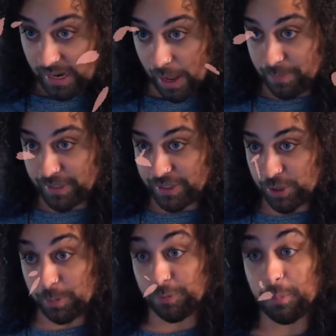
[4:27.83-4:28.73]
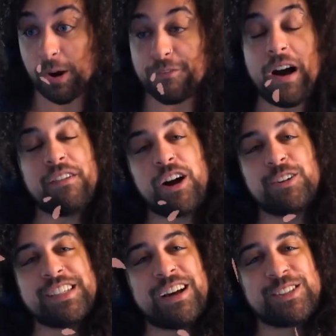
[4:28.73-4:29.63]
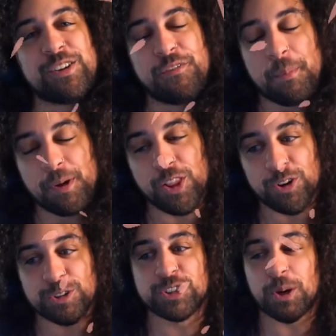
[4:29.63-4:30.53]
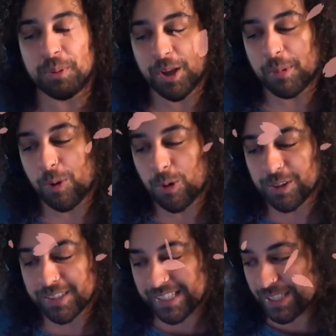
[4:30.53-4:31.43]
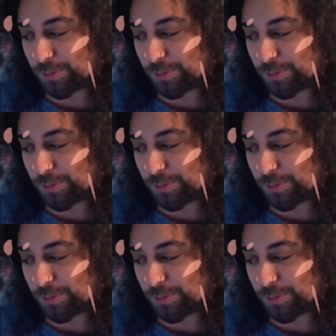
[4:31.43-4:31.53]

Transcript: I've been streaming for about 5 hours now, so if I'm a little jumbly on my words, that's